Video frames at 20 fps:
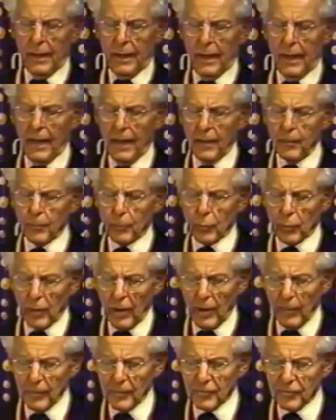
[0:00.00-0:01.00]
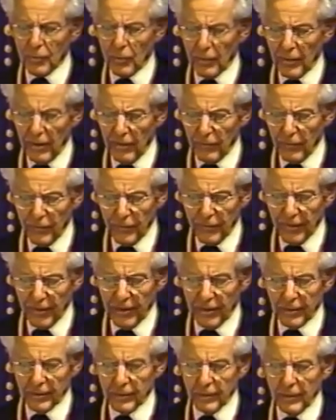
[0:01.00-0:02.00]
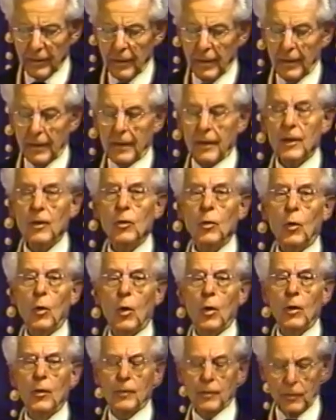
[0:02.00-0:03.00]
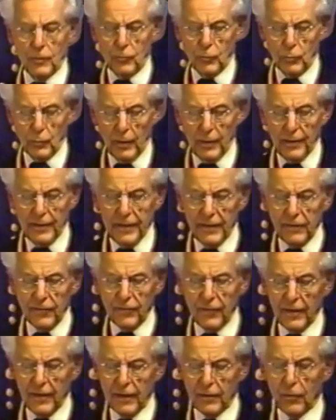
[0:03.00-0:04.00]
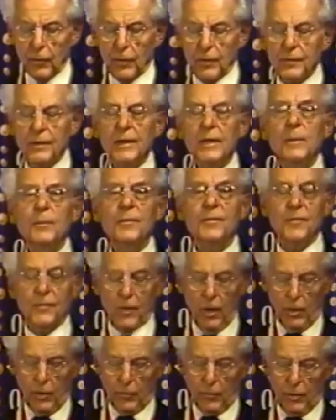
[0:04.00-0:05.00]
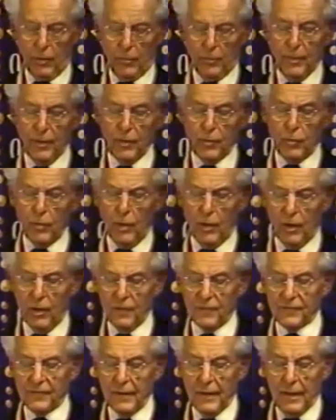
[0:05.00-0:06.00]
I promised her everything in order to alleviate her deep sorrow because